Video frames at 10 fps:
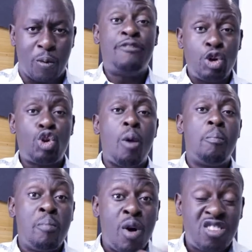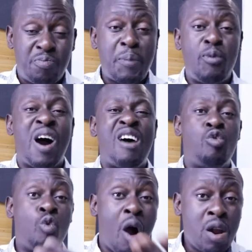Even though most people
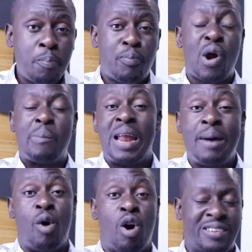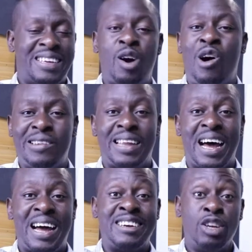have one problem or the other,